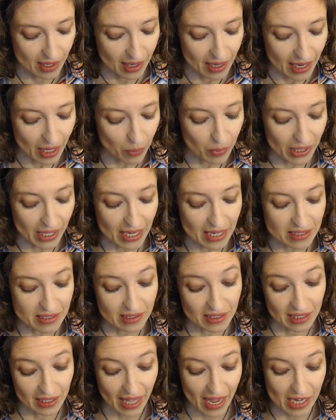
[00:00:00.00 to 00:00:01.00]
It would
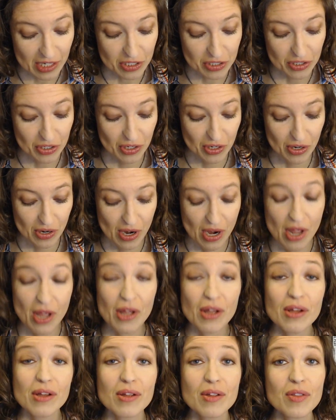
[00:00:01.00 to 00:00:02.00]
easily last her
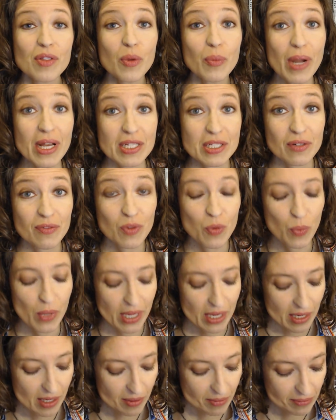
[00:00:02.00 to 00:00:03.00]
the rest of the
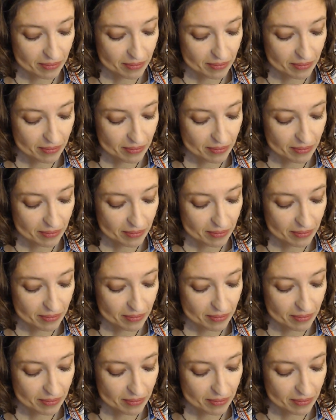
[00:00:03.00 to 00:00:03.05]
week.